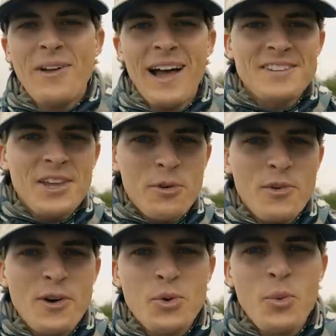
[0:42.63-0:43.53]
Well, how's it going,
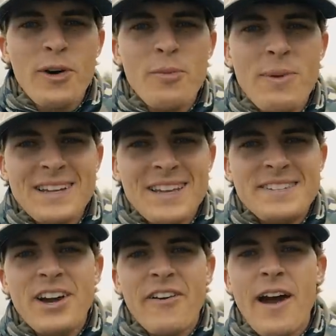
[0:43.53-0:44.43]
folks, and welcome back to
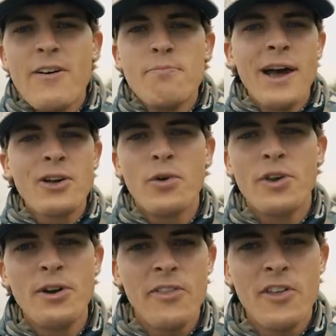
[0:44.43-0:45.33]
TRF. My goal
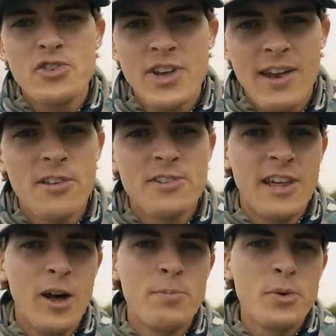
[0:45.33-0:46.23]
here on this channel is to
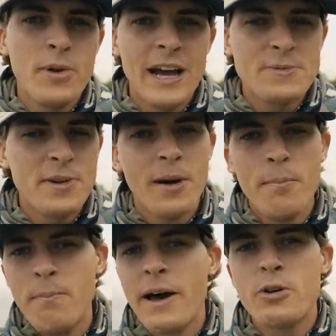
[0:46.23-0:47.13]
help you guys
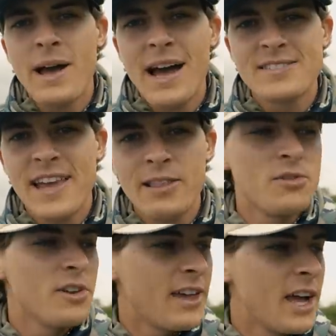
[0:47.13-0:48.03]
become better bass
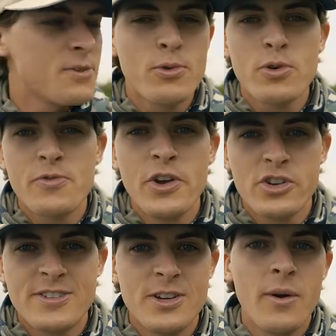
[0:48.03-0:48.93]
anglers and catch more fish.
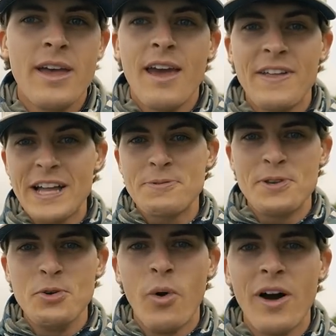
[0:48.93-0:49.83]
And so if that's what
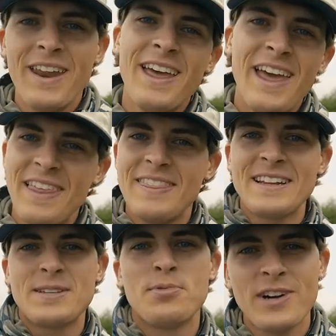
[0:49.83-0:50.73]
you want, hit
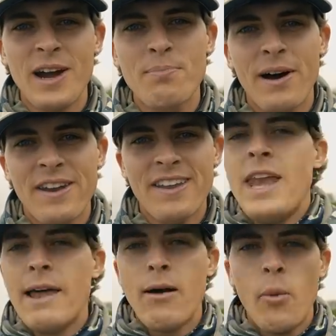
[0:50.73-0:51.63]
that subscribe button.
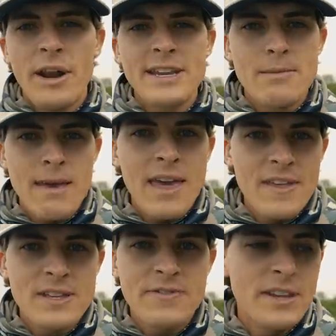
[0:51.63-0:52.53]
Now, I wanted to make
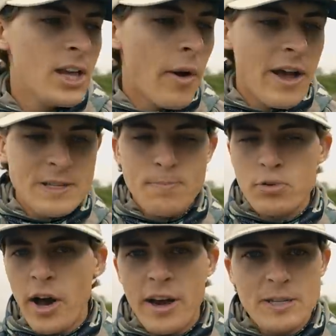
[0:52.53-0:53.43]
this video as
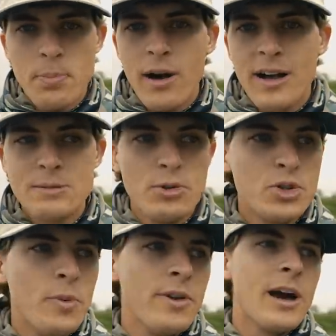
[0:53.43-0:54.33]
broad as possible
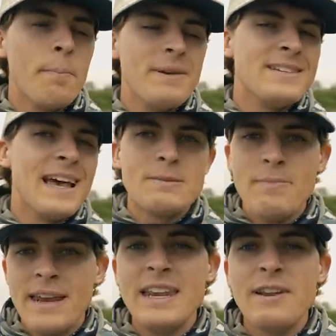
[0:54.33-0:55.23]
to encompass as
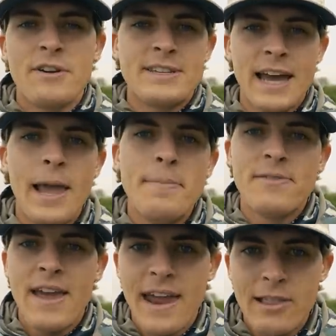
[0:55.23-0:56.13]
many different types
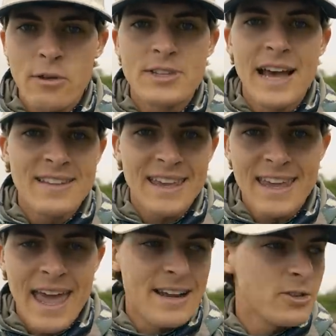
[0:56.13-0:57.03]
of anglers as I
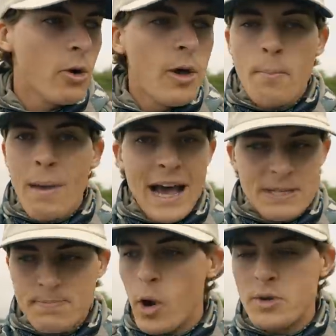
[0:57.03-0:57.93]
can. So
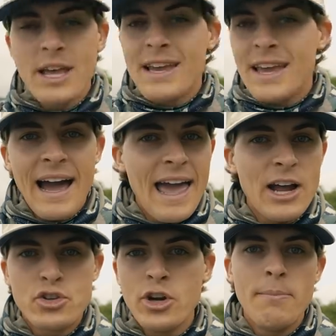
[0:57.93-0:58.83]
bass boat,
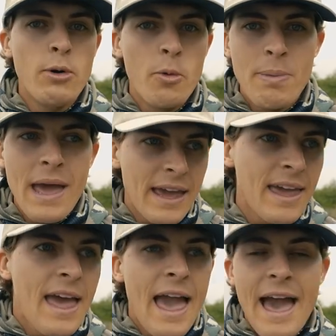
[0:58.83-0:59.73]
kayak, john boat, bank,
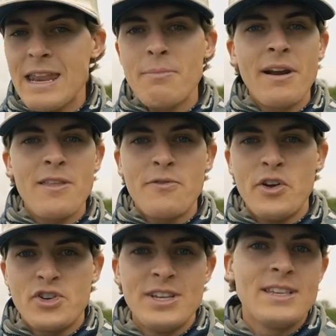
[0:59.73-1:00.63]
anybody that
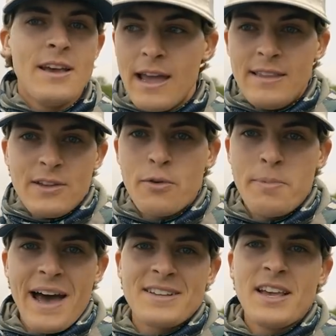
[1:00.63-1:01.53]
fishes, at least for
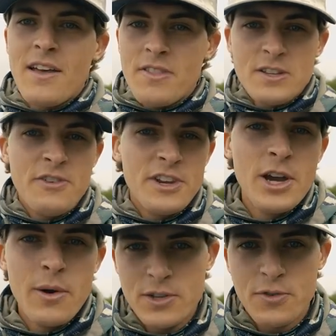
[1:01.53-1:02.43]
bass, this
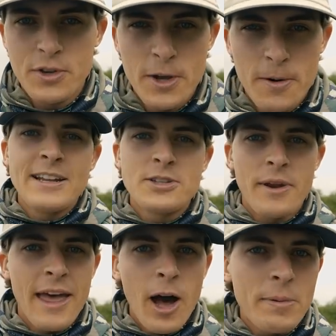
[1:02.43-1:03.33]
video is for you. And so
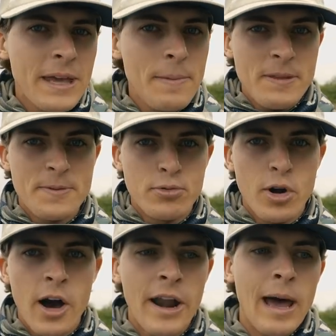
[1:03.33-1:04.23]
to help keep this
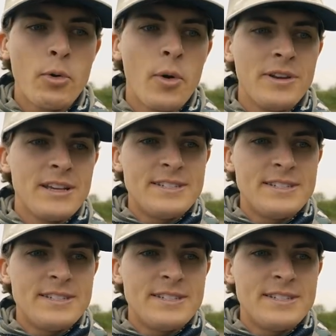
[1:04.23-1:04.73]
broad, I'm going to